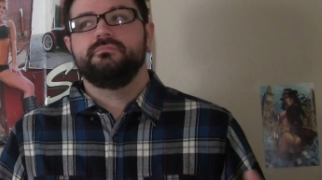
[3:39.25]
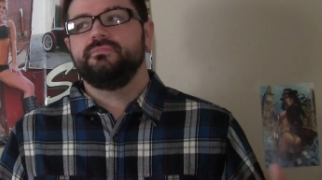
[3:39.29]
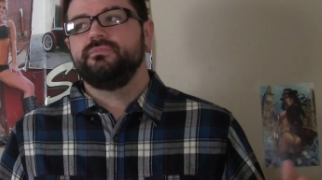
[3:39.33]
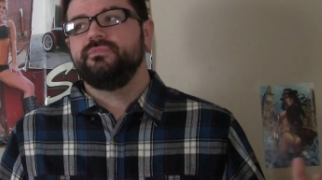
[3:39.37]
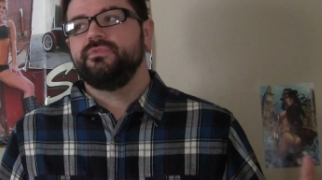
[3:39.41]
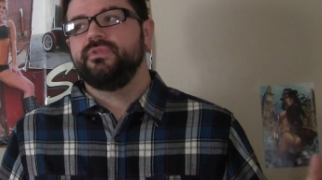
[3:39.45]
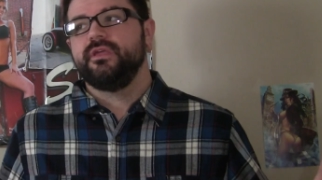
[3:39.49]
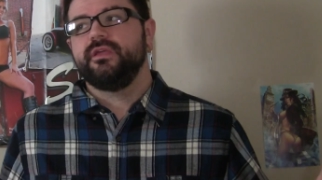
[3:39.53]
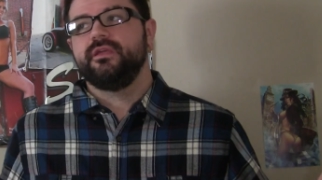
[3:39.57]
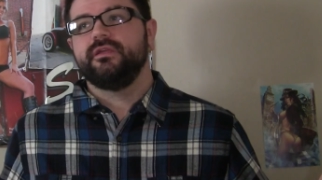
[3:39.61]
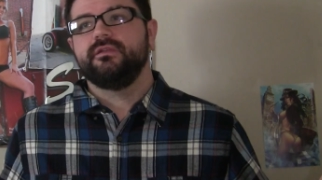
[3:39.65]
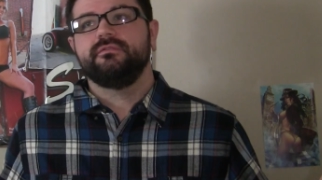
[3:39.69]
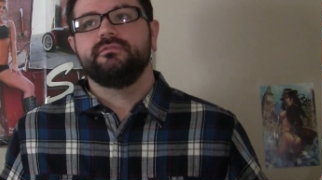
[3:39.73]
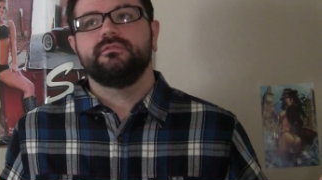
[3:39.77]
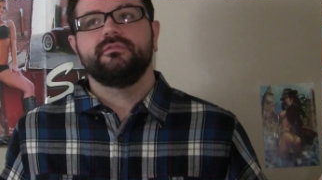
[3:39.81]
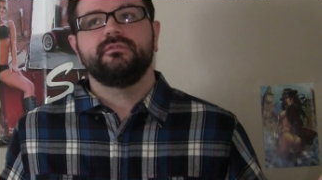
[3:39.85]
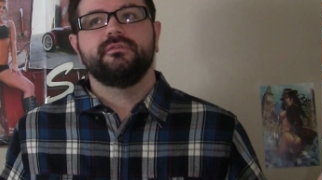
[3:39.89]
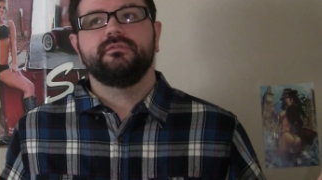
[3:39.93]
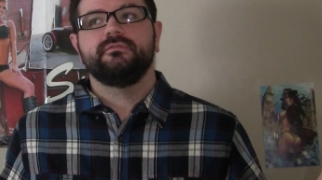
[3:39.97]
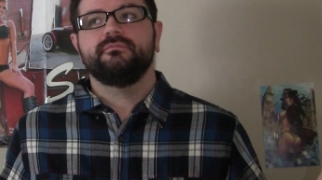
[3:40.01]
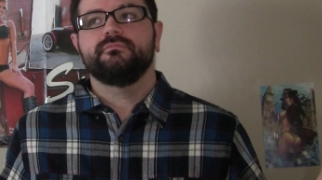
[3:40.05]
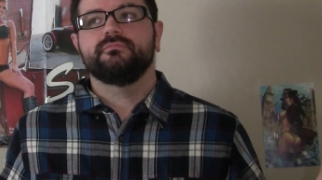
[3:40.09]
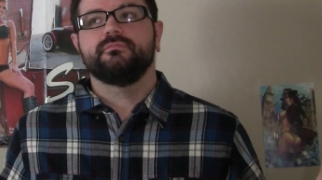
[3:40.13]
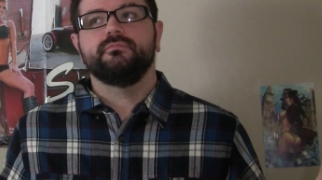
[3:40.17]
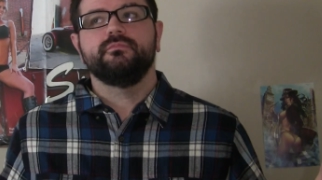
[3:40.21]
than
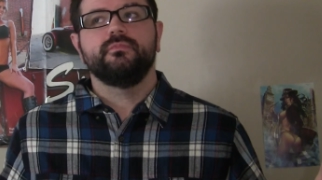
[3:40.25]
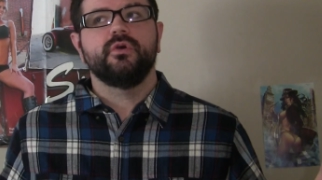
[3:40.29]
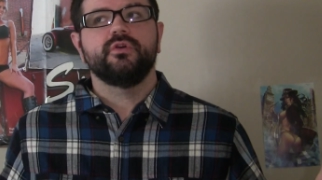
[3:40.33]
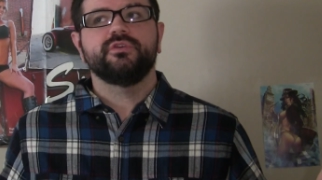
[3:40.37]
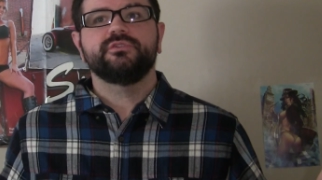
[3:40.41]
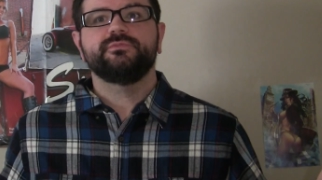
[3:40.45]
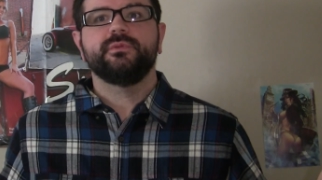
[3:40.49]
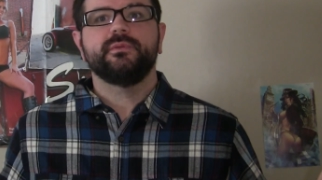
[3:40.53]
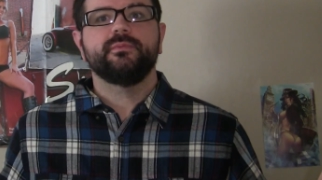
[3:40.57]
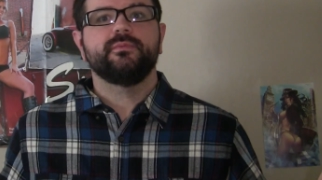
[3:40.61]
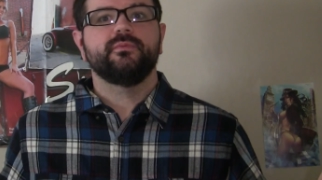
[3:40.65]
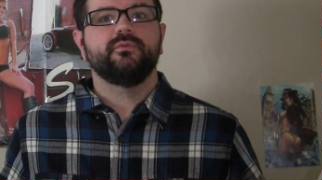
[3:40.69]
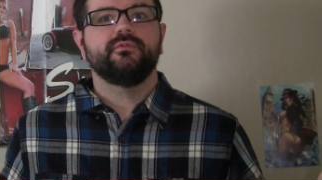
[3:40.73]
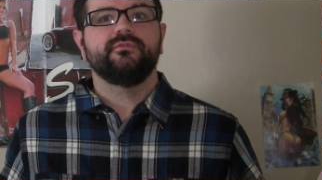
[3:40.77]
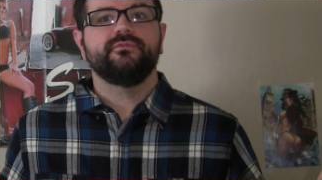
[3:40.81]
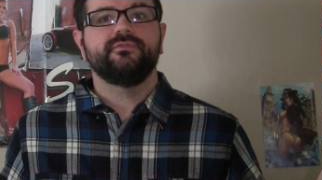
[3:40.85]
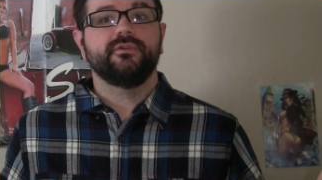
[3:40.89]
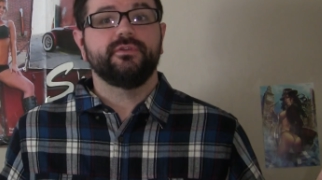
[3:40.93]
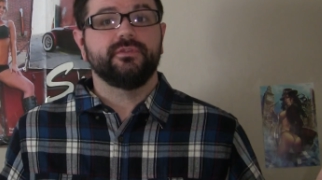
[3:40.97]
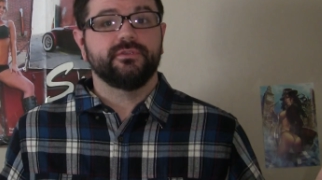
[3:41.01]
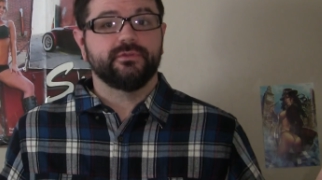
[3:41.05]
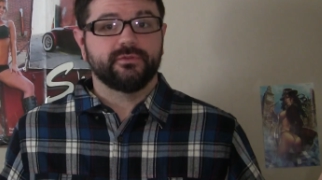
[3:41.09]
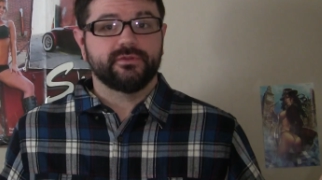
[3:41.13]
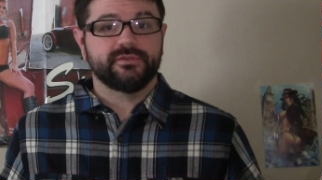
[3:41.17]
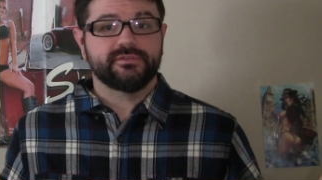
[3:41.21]
most people will
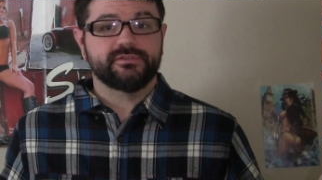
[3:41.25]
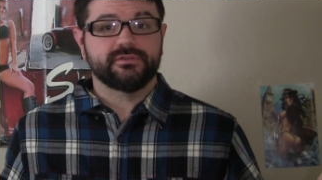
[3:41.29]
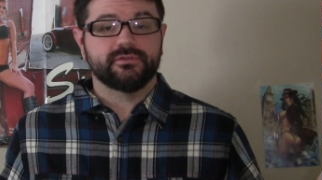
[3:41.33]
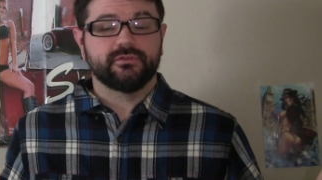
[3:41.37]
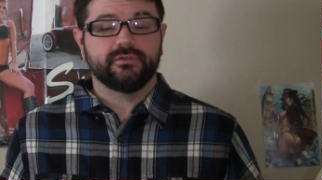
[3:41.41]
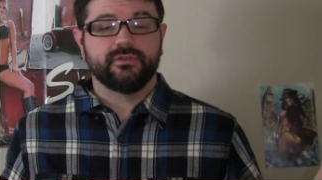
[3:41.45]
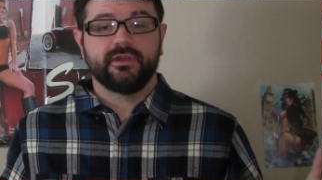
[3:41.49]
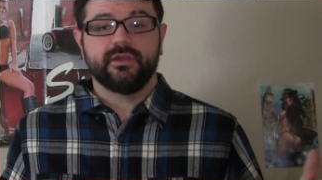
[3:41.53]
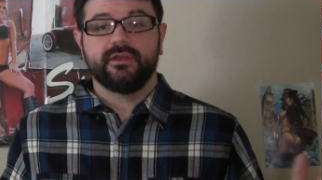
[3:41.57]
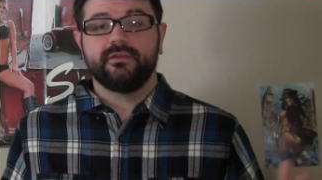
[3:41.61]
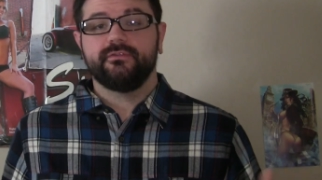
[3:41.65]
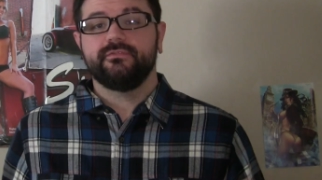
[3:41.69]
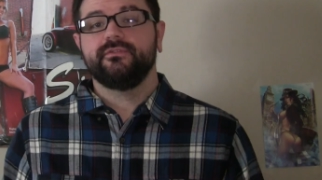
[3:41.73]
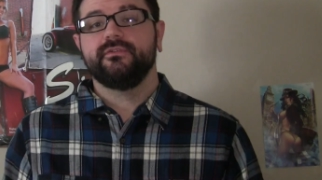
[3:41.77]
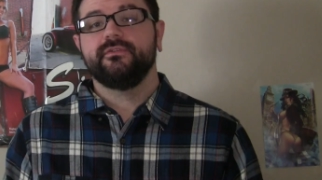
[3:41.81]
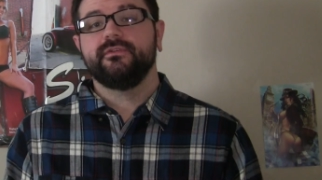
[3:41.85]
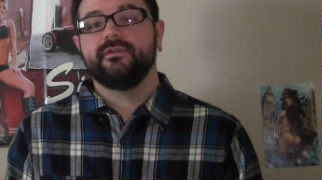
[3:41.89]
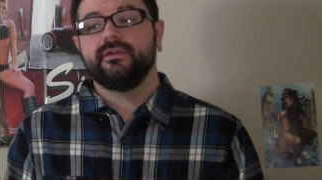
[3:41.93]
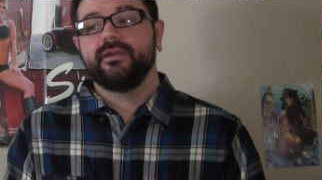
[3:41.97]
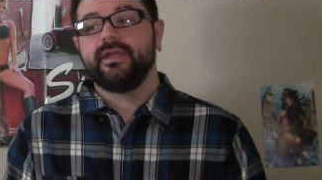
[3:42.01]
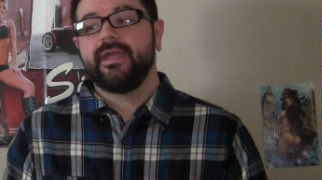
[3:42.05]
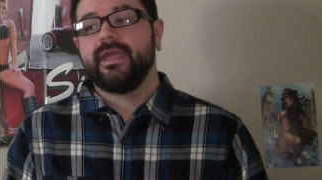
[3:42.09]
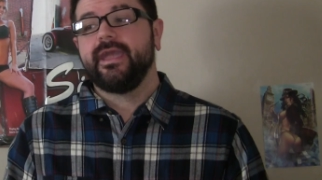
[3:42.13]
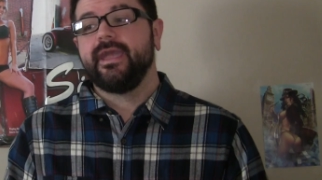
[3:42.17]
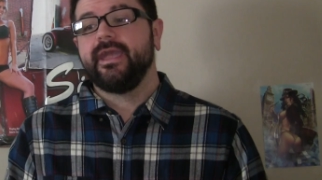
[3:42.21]
feel in the rest of their life.
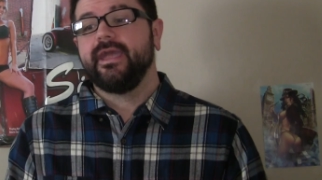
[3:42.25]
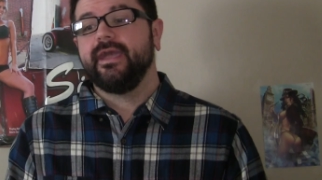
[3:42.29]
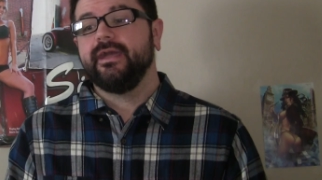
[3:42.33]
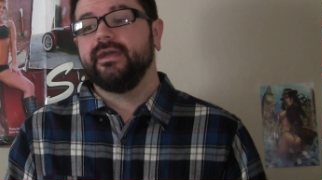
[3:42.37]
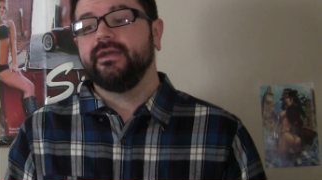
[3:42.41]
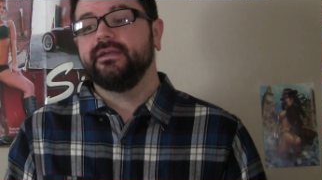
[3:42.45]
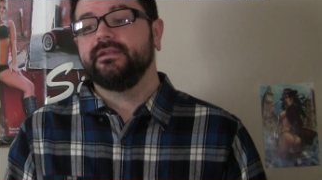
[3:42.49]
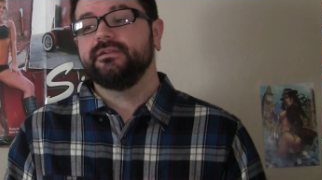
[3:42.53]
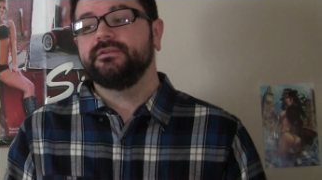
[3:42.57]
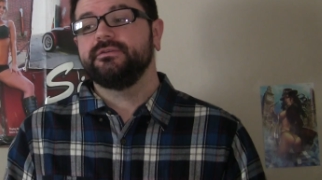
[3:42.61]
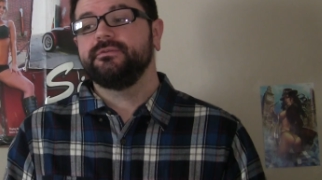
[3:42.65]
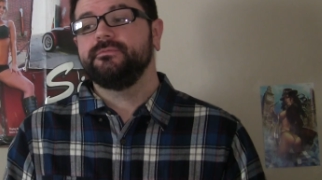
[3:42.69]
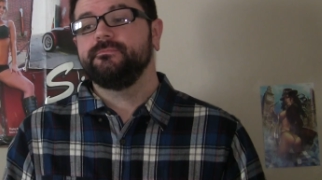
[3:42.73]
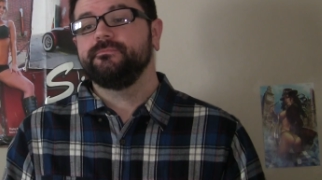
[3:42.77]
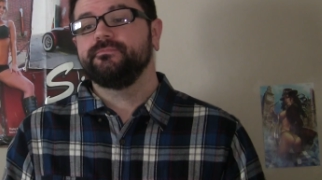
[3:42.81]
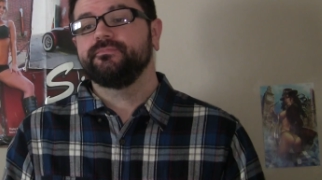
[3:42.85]
And